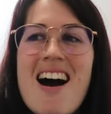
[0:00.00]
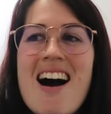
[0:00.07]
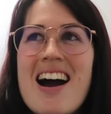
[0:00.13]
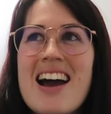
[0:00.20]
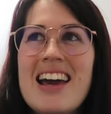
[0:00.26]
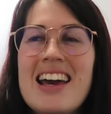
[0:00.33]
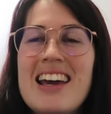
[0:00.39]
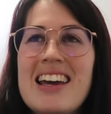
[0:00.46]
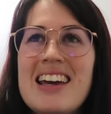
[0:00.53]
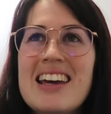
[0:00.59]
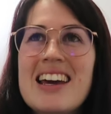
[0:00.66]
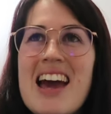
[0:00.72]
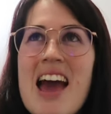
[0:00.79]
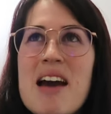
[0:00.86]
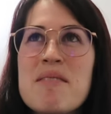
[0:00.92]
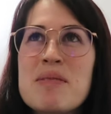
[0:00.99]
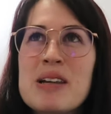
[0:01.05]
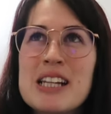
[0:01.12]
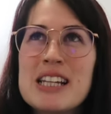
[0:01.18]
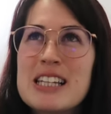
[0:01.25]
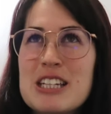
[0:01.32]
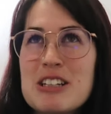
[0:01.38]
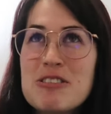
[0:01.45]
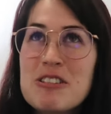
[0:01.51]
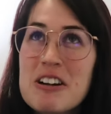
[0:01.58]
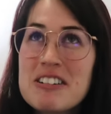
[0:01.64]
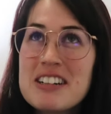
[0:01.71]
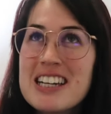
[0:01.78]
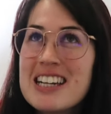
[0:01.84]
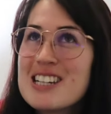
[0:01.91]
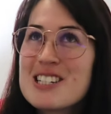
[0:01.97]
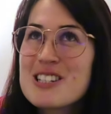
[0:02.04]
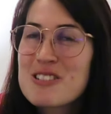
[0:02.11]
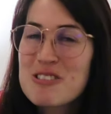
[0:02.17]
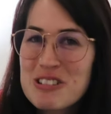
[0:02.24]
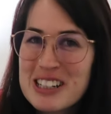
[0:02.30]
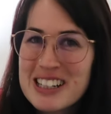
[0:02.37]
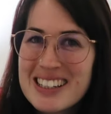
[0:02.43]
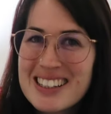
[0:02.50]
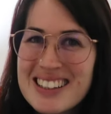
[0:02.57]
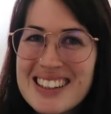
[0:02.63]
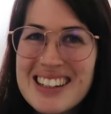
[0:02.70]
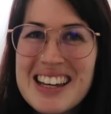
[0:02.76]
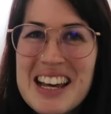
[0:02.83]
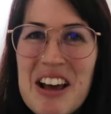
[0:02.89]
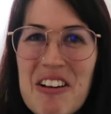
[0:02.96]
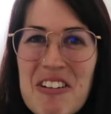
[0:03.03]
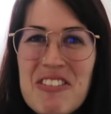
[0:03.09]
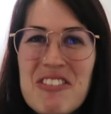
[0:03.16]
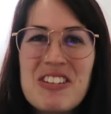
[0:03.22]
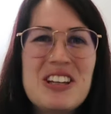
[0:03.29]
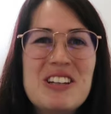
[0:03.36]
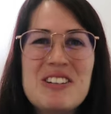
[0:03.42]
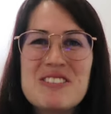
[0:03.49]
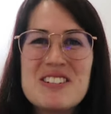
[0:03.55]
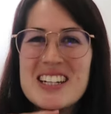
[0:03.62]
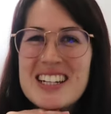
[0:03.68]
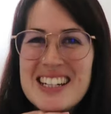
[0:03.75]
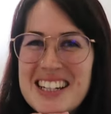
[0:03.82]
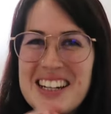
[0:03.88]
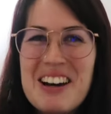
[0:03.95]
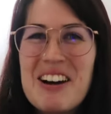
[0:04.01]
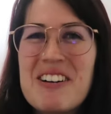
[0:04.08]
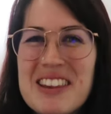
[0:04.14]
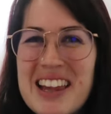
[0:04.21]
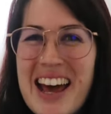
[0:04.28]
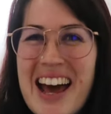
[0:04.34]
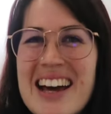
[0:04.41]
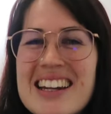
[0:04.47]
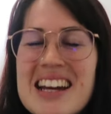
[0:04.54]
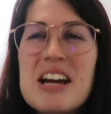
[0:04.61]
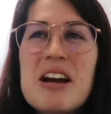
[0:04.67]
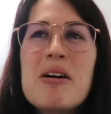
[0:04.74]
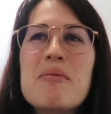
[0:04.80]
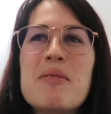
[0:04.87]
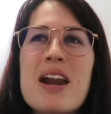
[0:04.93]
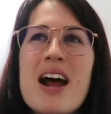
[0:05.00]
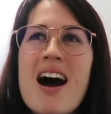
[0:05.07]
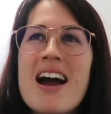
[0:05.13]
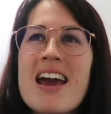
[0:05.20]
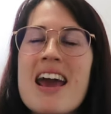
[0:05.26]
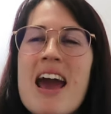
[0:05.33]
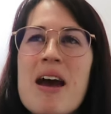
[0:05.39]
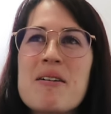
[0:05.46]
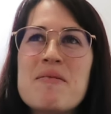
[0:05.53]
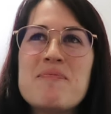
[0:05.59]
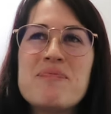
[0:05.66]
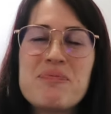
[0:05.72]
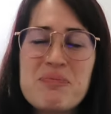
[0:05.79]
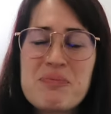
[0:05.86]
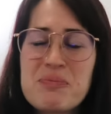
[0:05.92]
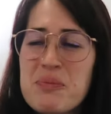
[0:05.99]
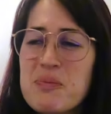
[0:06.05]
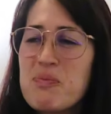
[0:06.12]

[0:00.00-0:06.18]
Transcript: I am a literary historian, if you didn't know that, but I am